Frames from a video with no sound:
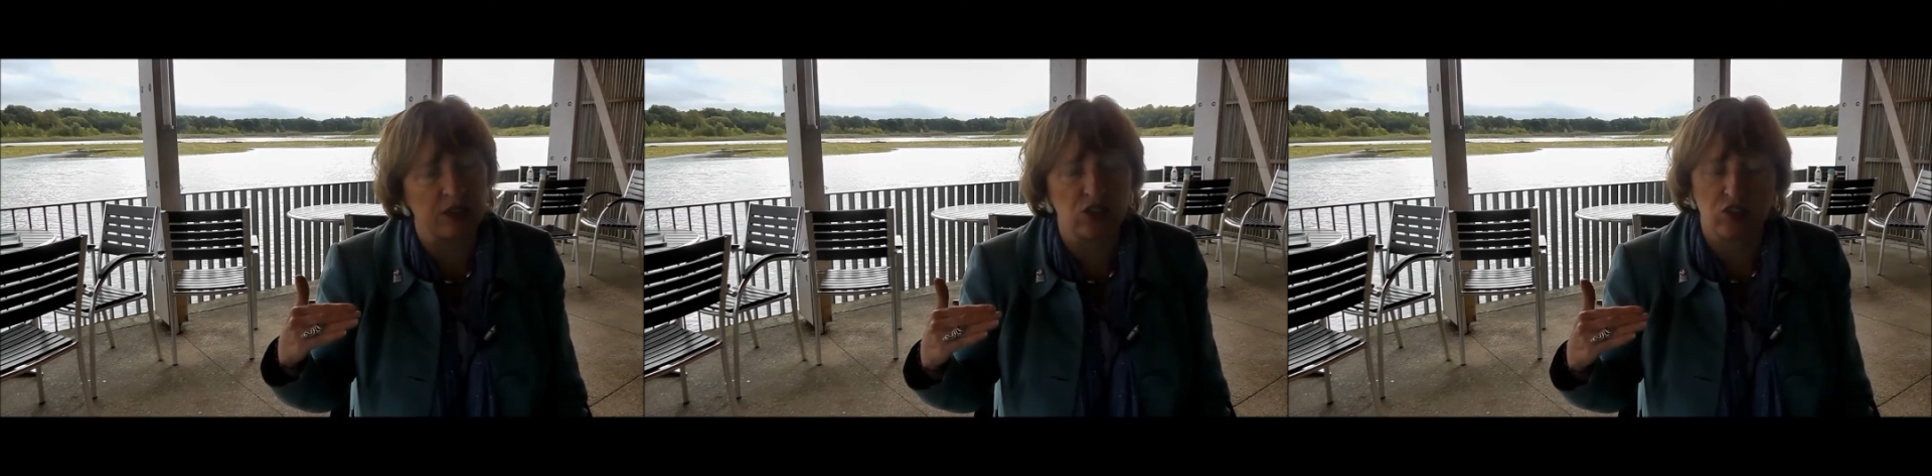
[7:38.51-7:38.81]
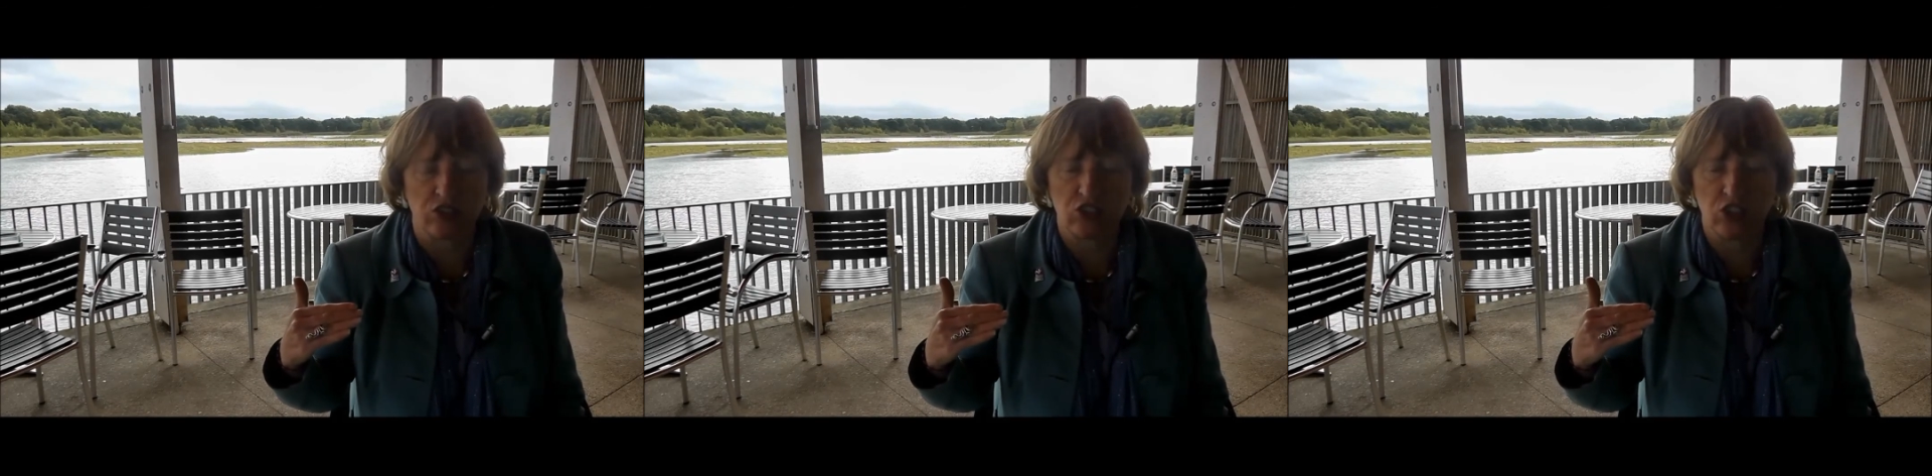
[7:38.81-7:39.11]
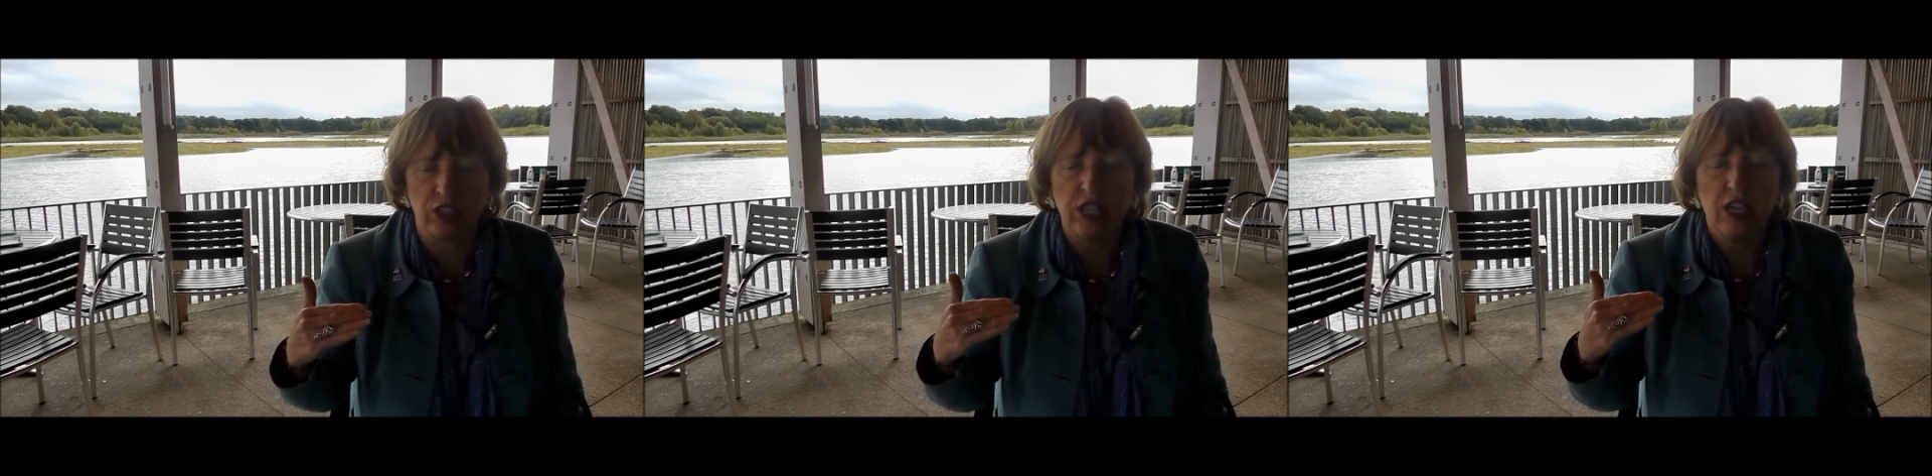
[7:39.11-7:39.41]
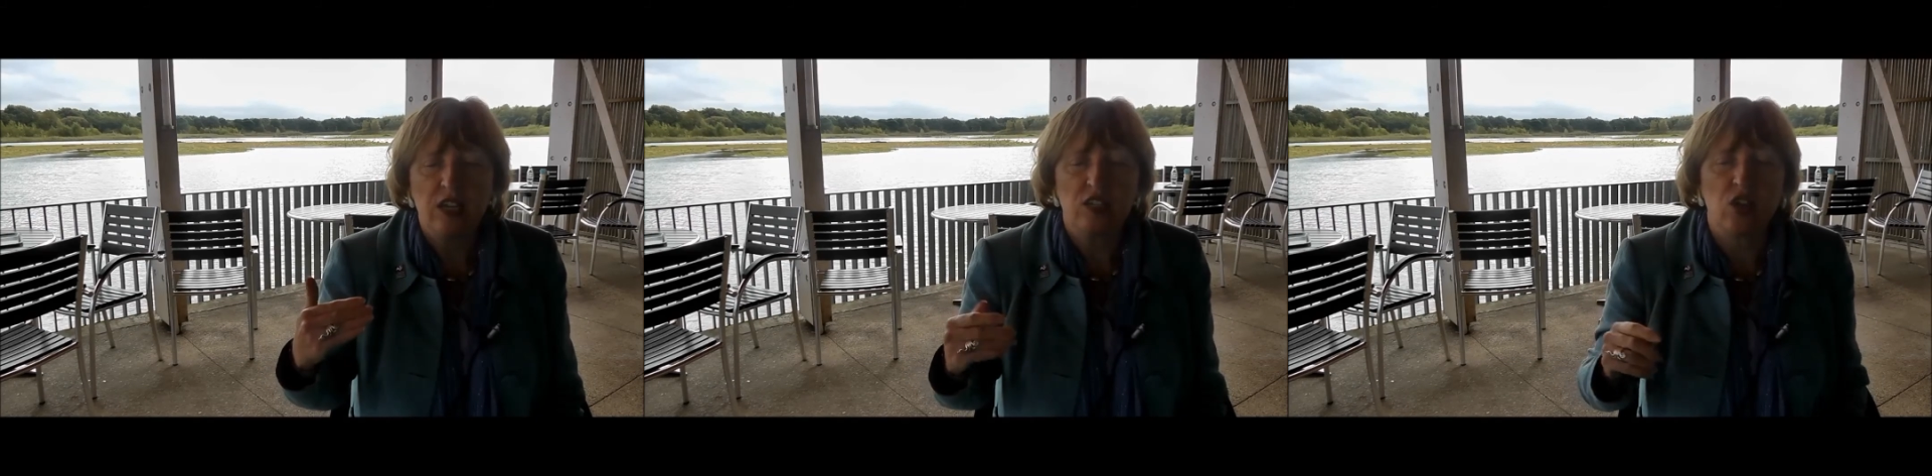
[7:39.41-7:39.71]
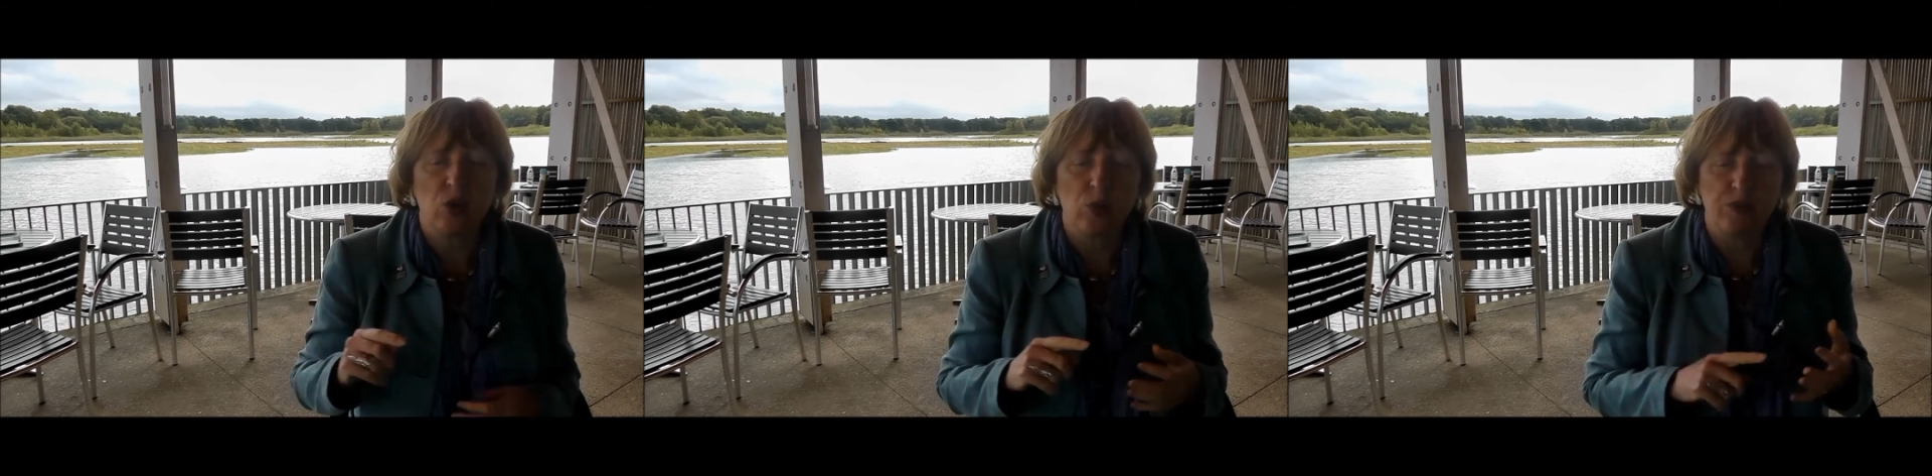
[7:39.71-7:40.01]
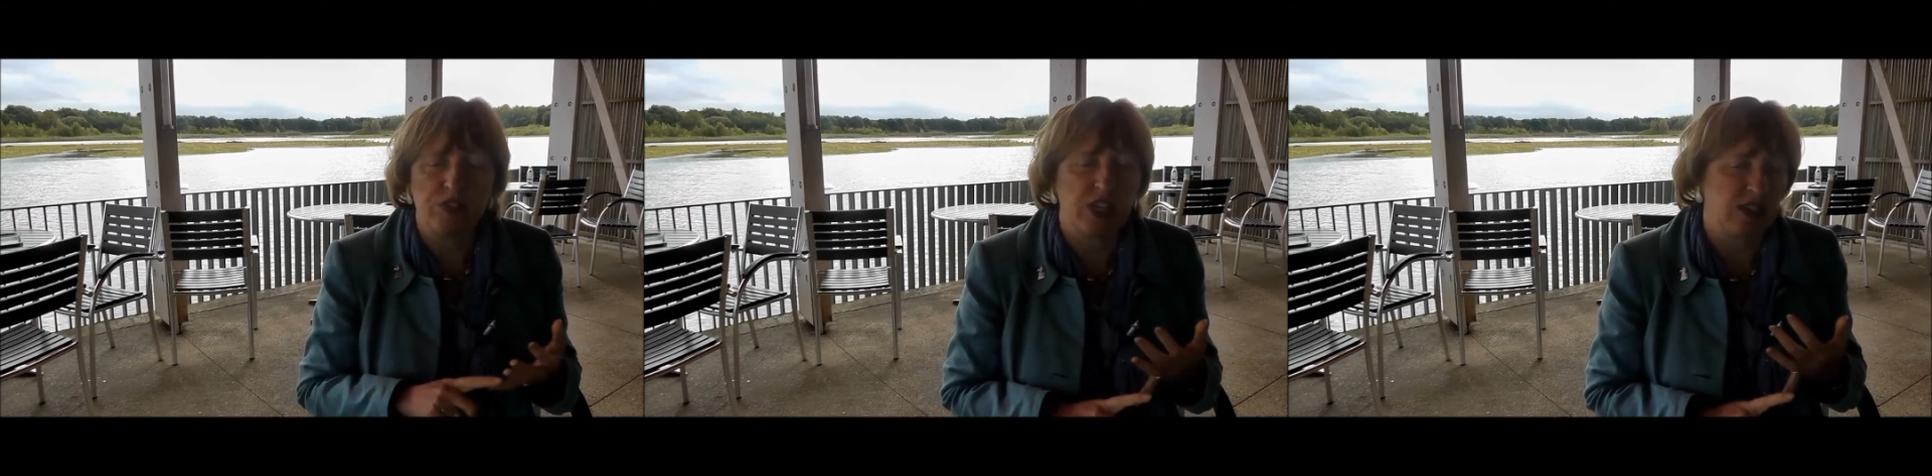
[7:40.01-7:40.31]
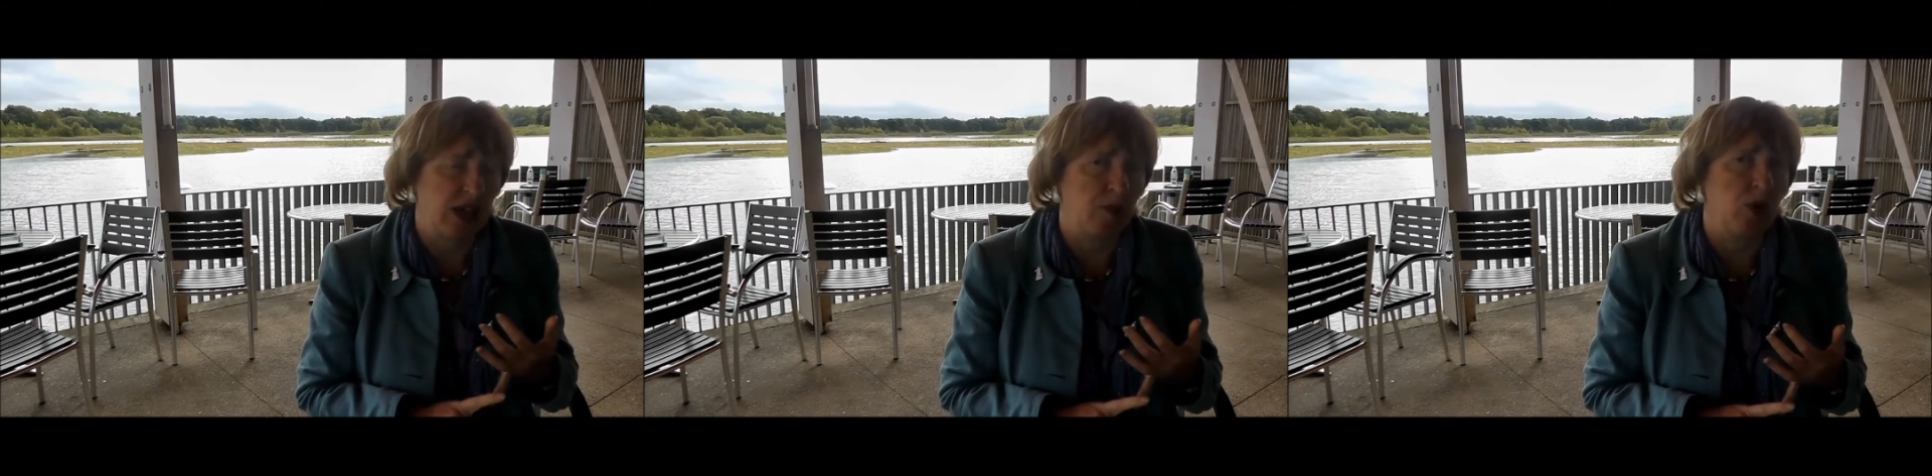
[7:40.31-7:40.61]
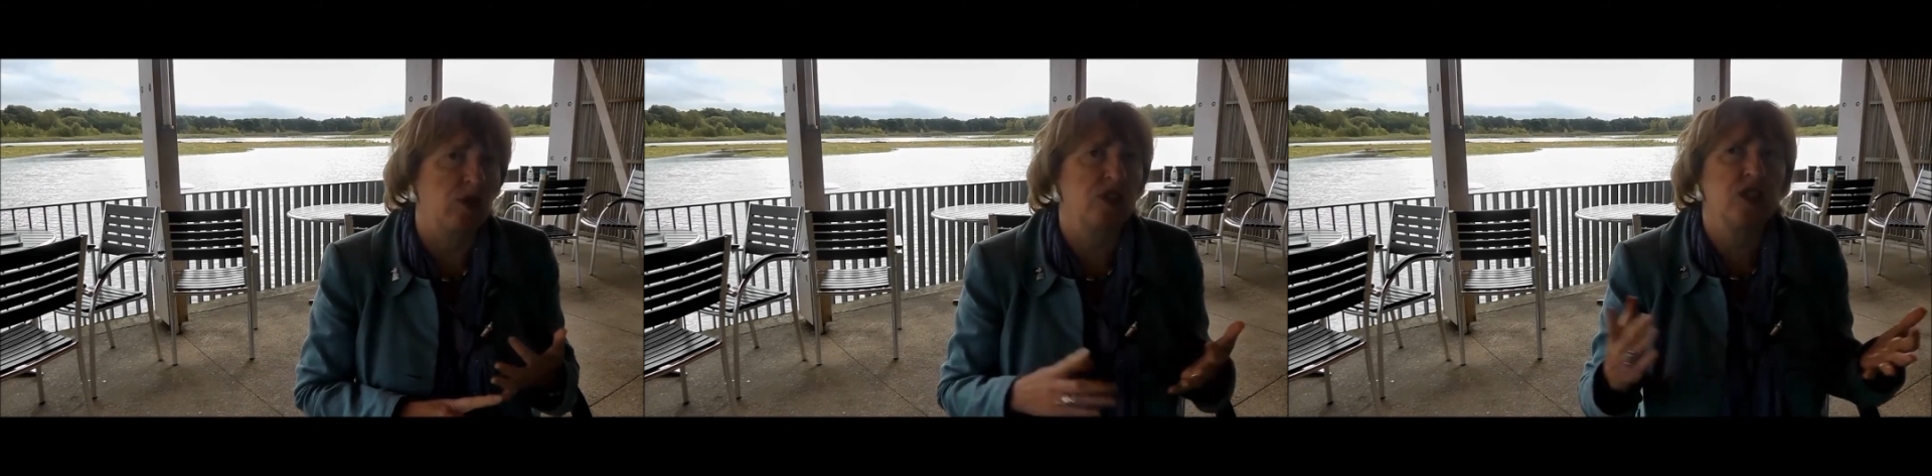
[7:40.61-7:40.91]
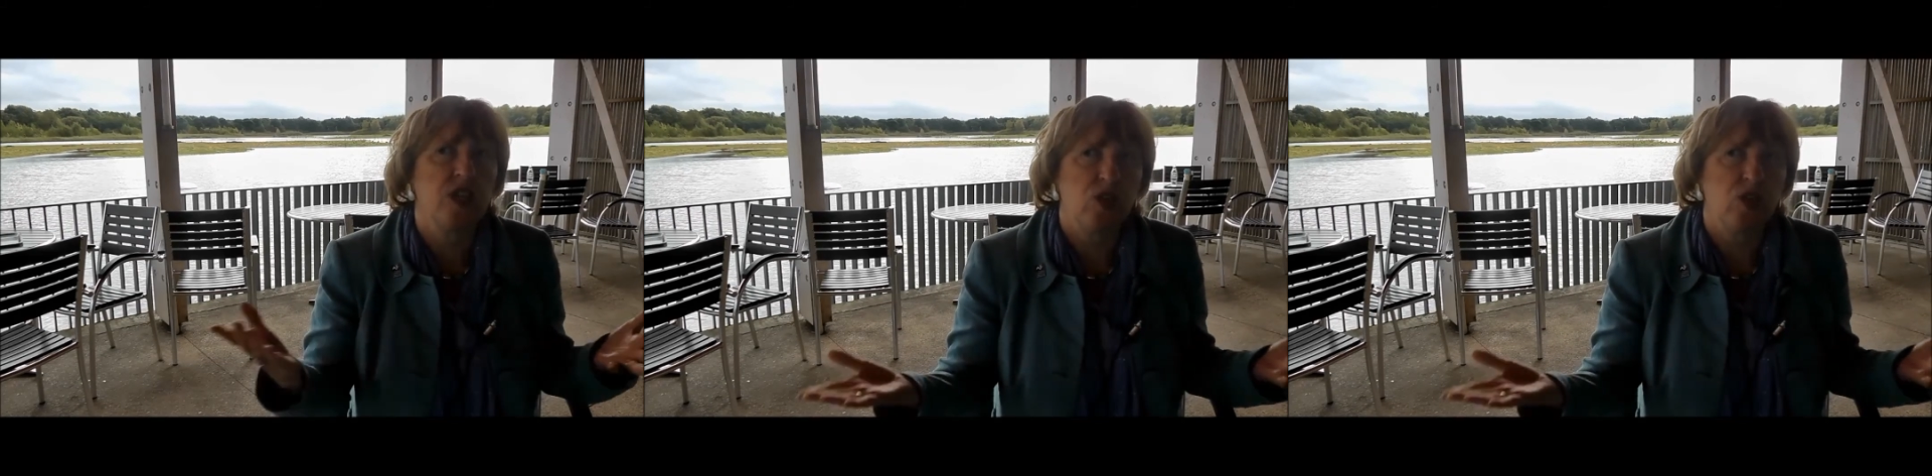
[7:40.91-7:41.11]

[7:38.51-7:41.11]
construction. So we've ticked that box,